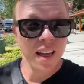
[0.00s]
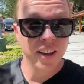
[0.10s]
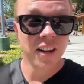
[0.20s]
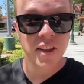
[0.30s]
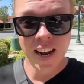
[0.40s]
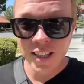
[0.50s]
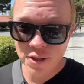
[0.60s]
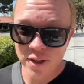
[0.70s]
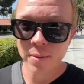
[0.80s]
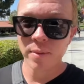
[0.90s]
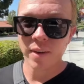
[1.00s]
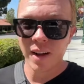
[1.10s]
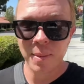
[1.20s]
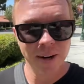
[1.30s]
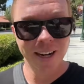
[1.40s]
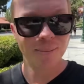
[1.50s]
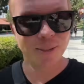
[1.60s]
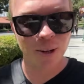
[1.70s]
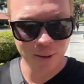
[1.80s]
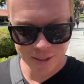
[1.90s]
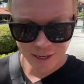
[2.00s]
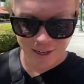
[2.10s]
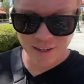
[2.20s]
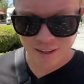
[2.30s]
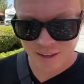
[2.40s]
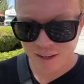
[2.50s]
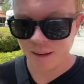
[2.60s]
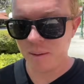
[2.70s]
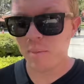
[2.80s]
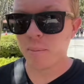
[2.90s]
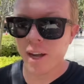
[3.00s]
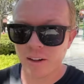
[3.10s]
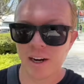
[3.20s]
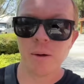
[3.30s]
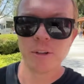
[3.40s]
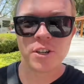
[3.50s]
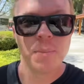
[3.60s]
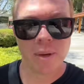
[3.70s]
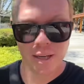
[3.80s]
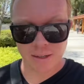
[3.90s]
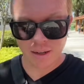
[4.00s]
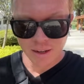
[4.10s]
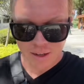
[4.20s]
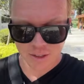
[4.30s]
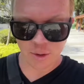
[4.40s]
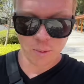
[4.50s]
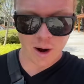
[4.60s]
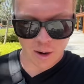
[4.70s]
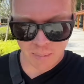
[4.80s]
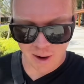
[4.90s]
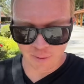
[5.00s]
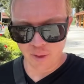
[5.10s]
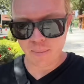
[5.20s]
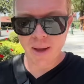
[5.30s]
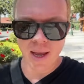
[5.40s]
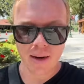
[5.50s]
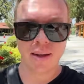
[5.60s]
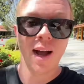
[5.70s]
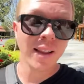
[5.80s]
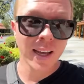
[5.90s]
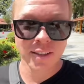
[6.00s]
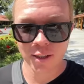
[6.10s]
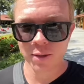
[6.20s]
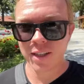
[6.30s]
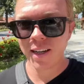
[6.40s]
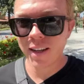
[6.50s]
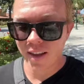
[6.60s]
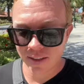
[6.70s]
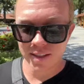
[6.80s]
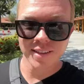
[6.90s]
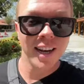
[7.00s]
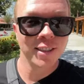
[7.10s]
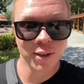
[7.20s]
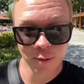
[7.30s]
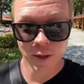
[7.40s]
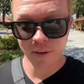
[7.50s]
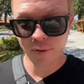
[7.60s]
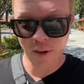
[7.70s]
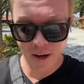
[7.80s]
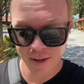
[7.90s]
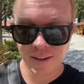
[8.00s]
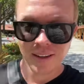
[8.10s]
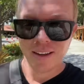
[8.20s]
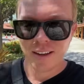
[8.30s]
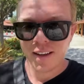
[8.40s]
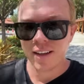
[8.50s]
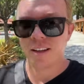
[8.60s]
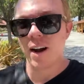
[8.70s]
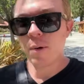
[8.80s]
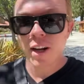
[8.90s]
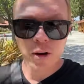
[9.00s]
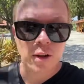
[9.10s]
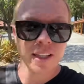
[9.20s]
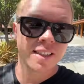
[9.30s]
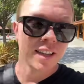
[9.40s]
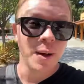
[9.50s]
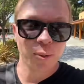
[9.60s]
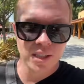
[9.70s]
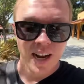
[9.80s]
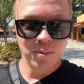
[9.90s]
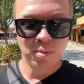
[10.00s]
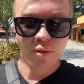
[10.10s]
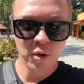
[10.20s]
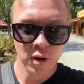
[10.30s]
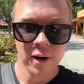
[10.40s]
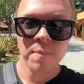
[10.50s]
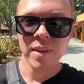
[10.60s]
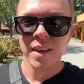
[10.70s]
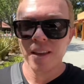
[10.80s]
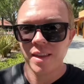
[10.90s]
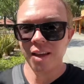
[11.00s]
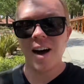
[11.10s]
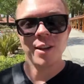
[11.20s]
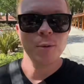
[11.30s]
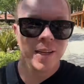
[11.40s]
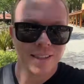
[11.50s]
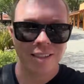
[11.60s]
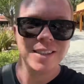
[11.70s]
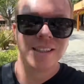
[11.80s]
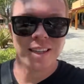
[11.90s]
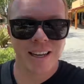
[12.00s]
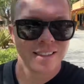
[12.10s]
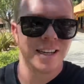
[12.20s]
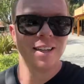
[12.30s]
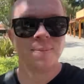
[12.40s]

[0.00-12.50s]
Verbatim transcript: I think on the next trip, I'm gonna hit up Soak City. Maybe Michael and I will jump in to the water park for a bit. I like Soak City. I think the slides are really fun. And I wanna go at least a couple times before the Halloween season kicks in.